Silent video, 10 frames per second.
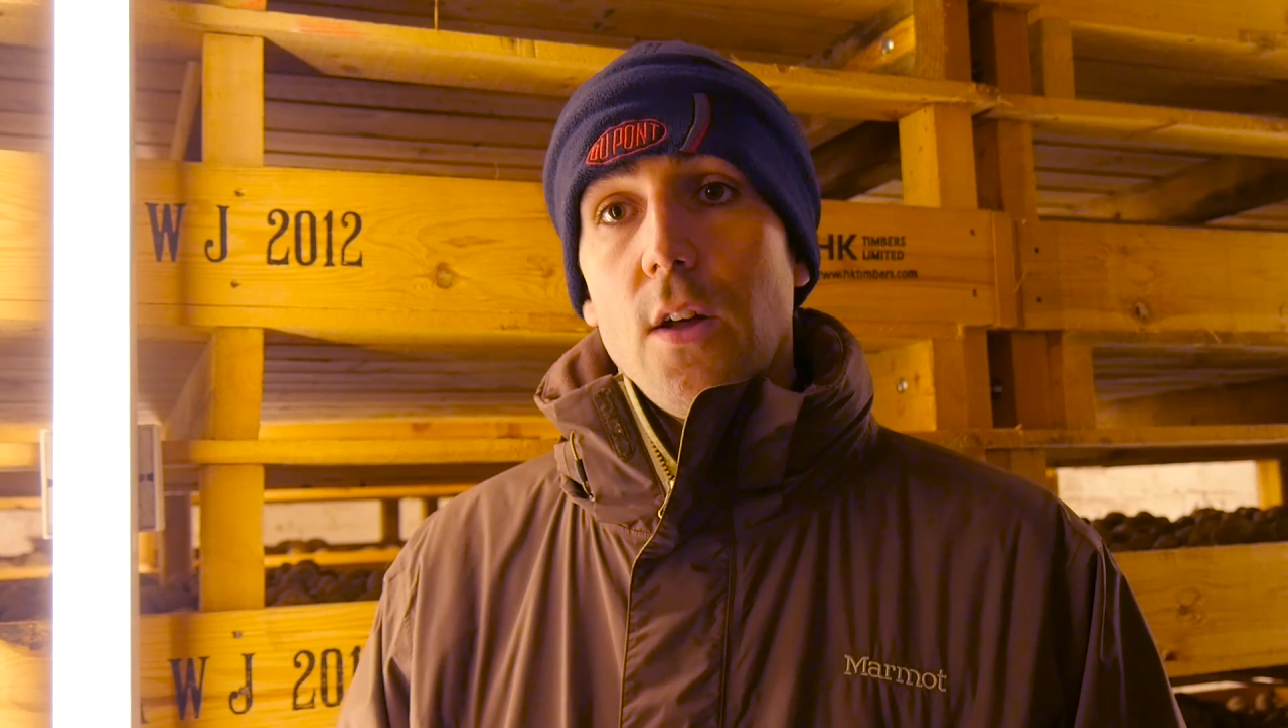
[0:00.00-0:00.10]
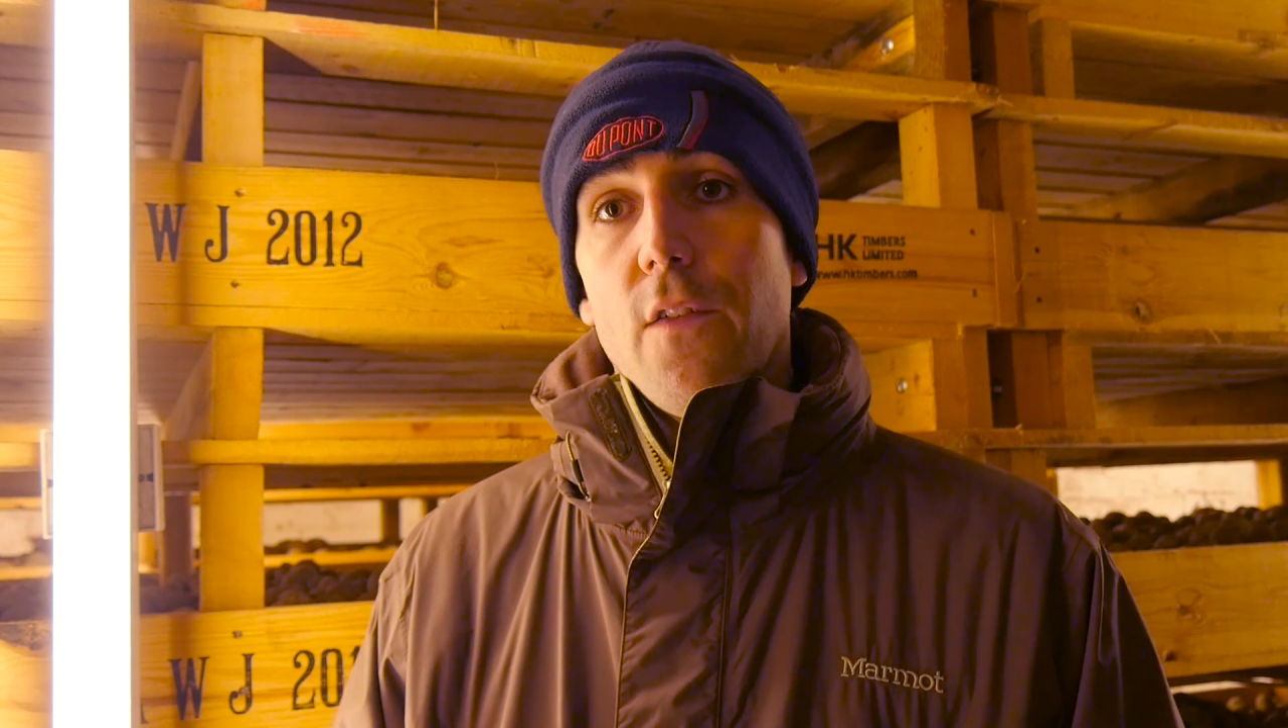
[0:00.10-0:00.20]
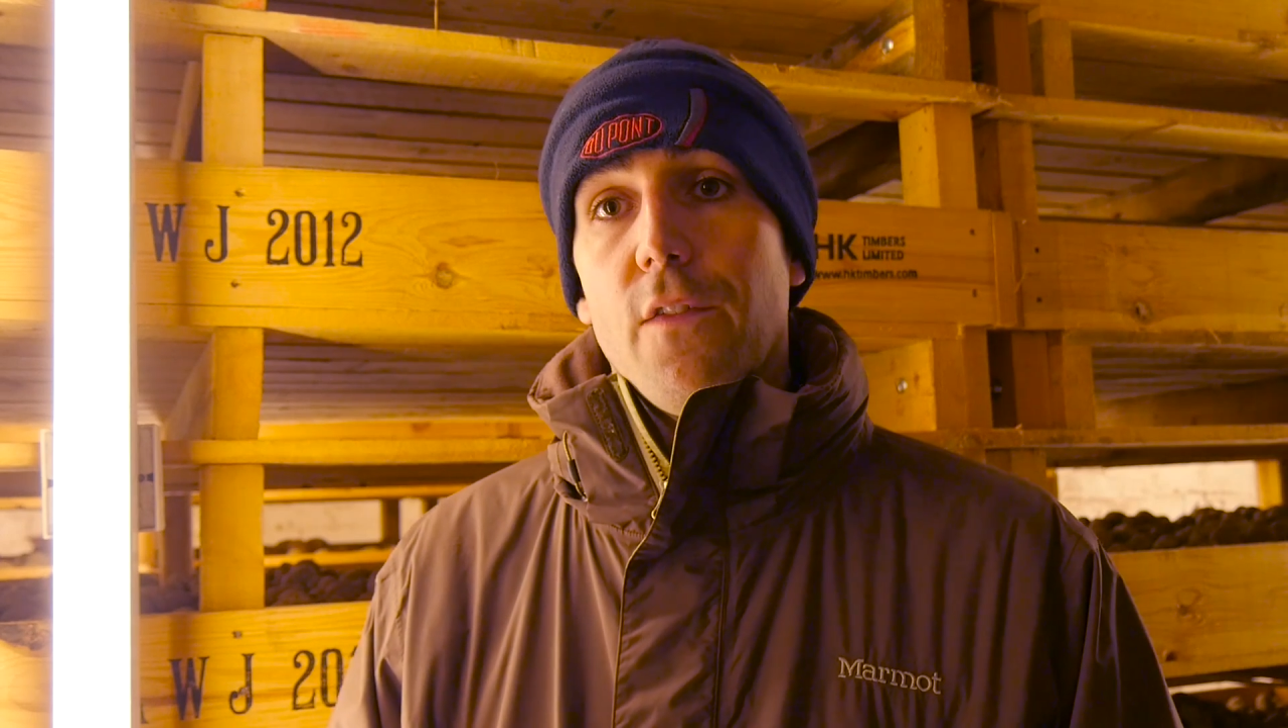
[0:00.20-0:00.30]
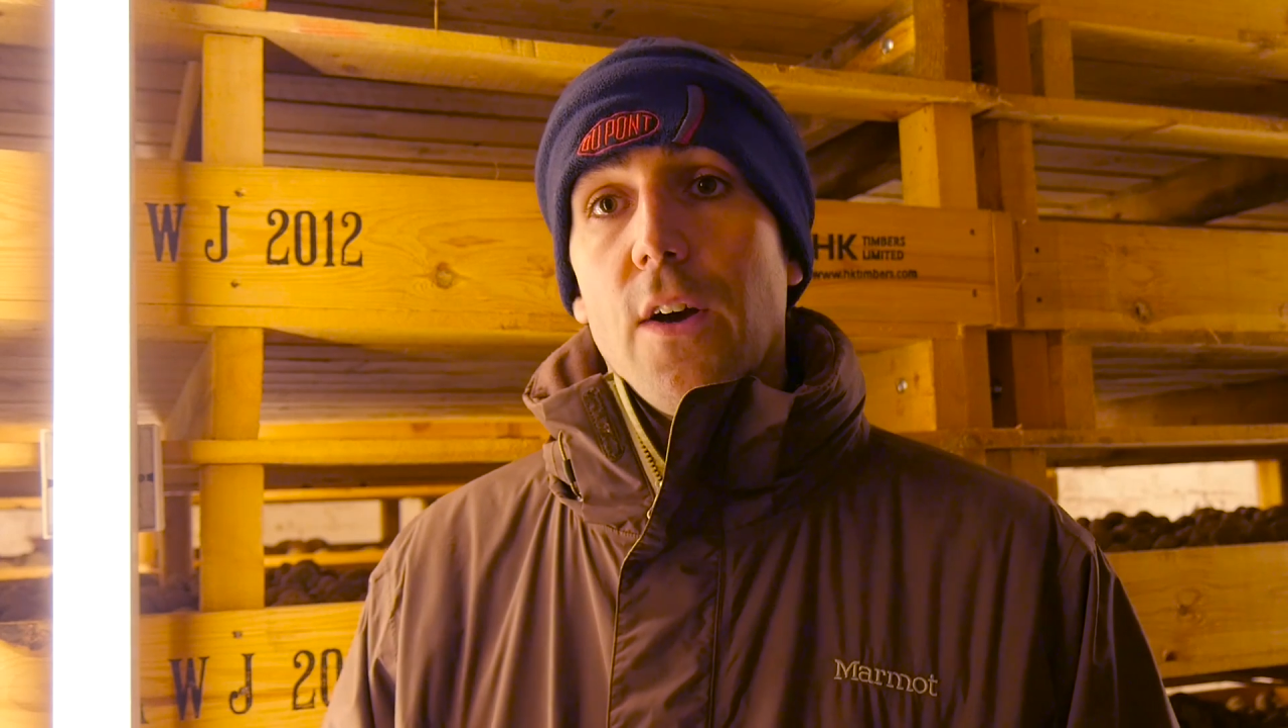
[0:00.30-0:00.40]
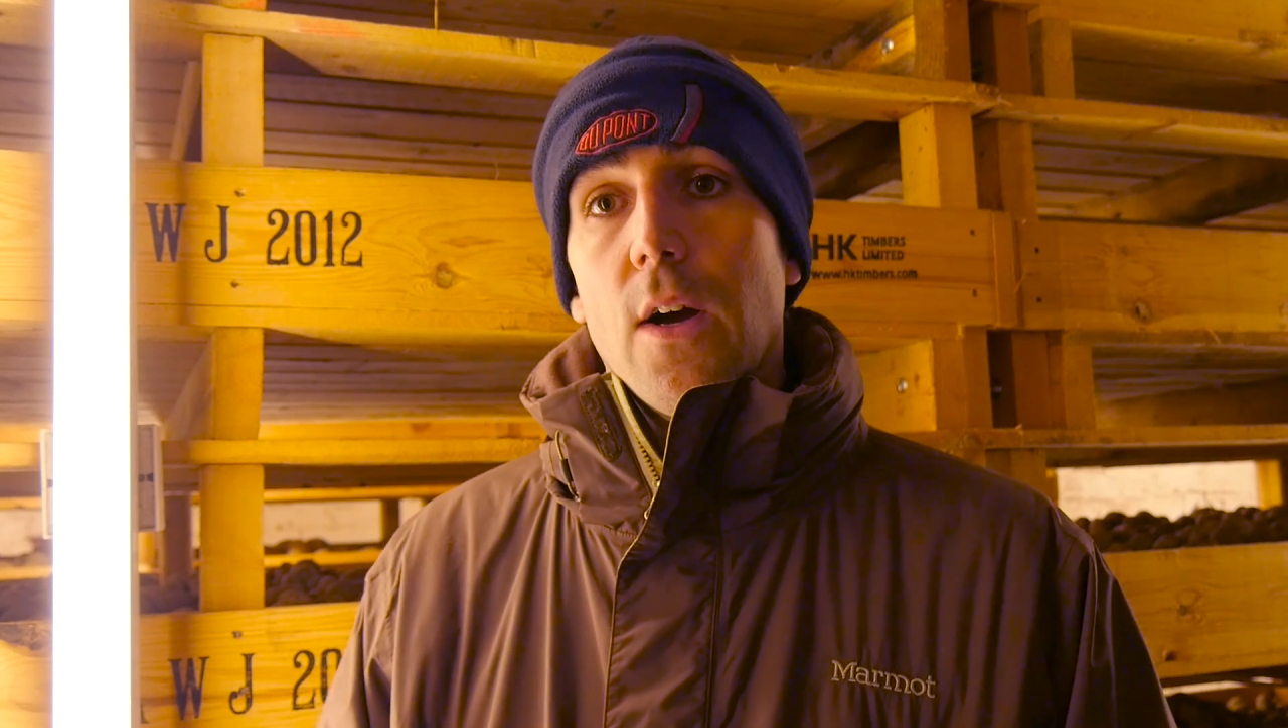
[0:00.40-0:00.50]

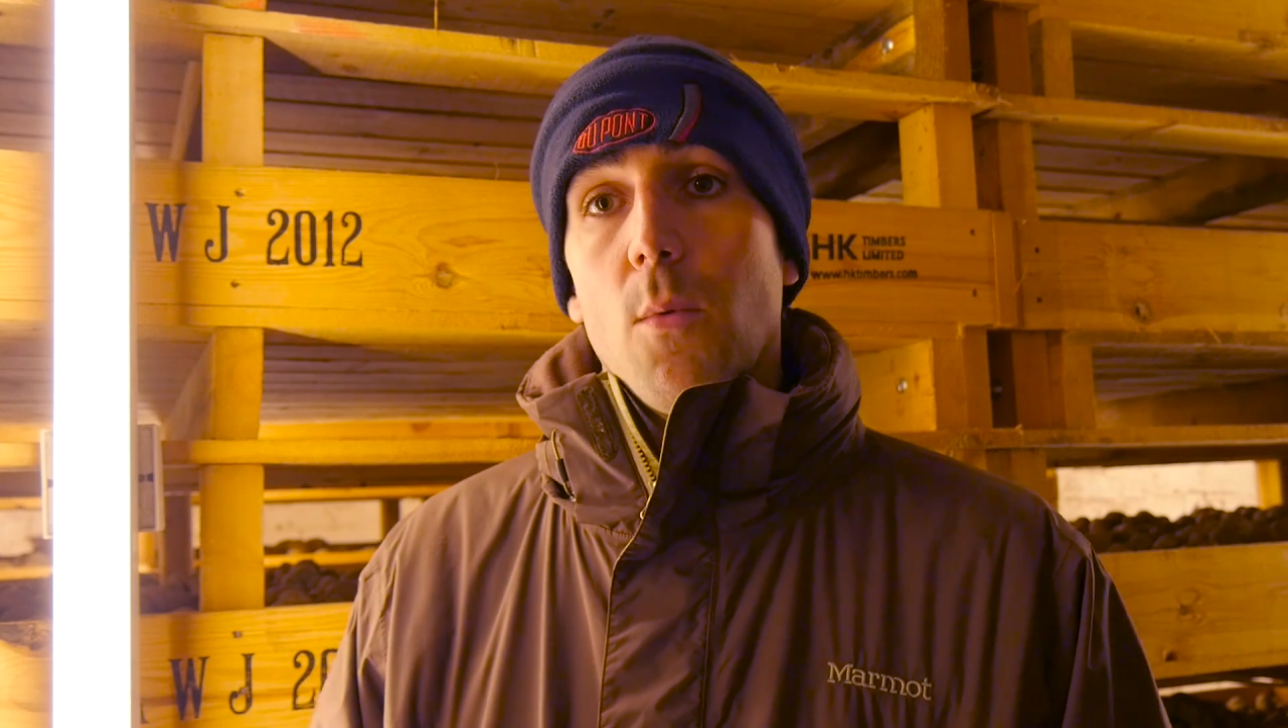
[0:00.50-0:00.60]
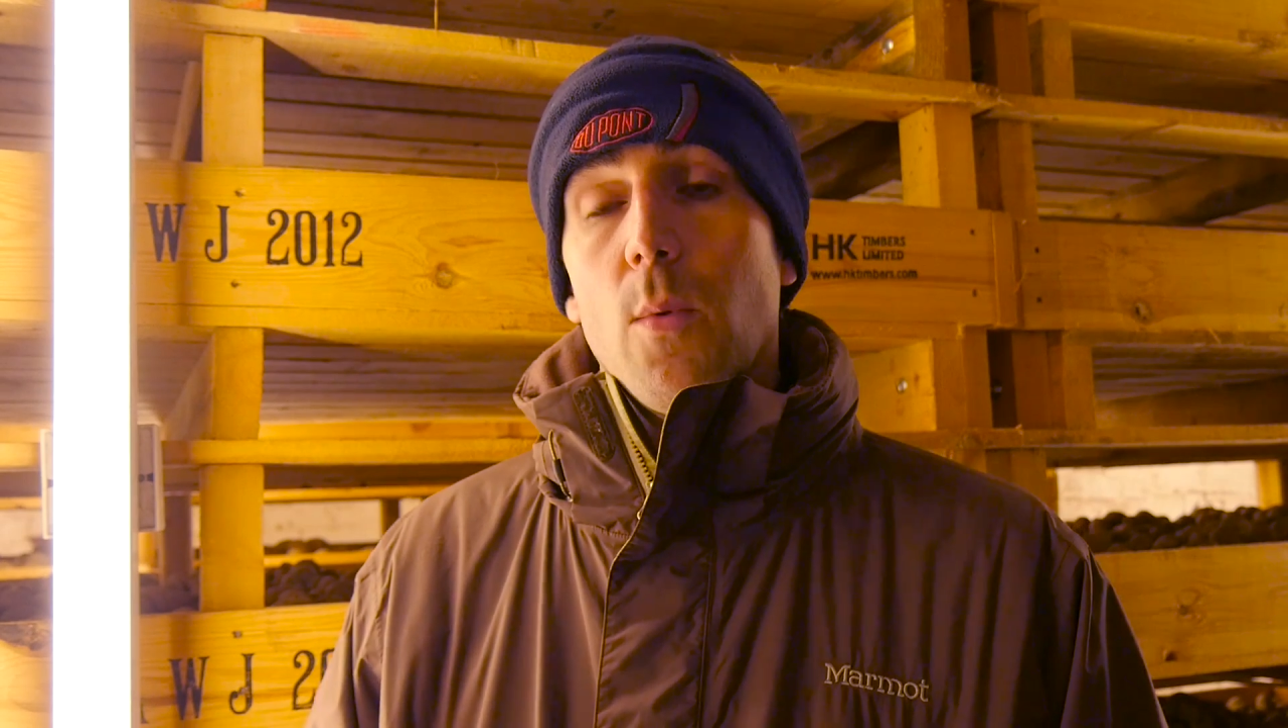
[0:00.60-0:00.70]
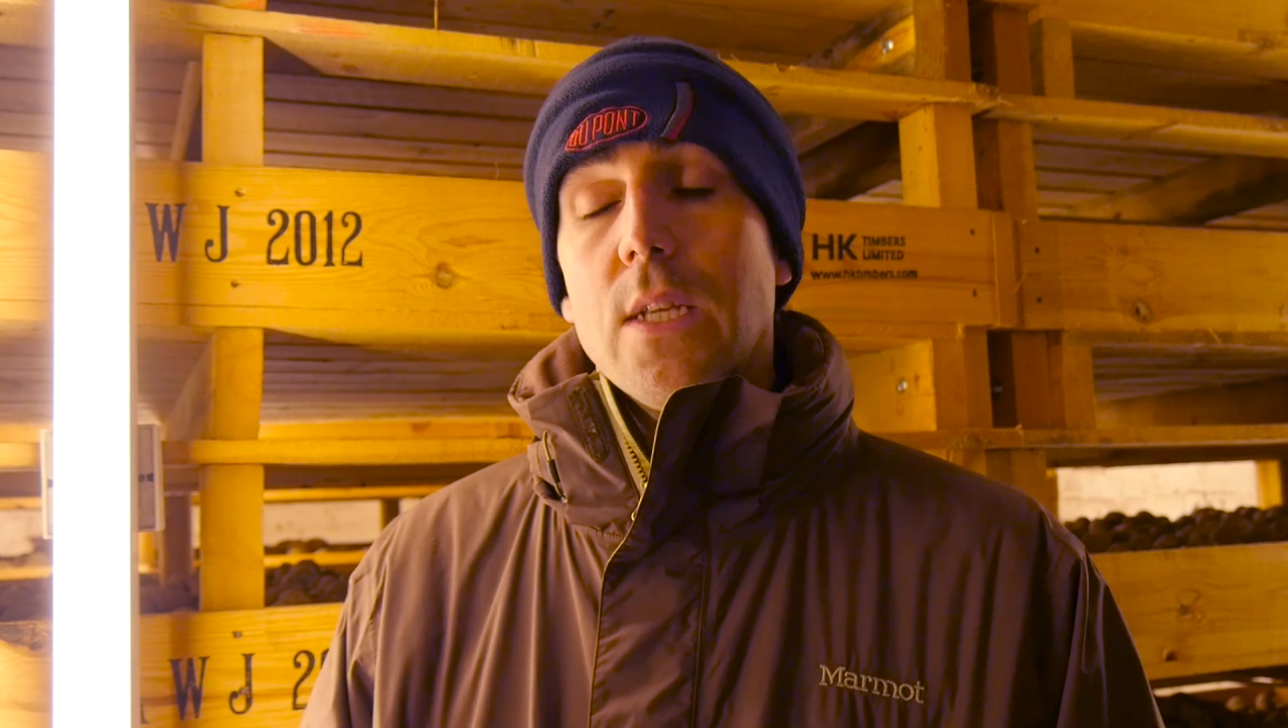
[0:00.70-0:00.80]
of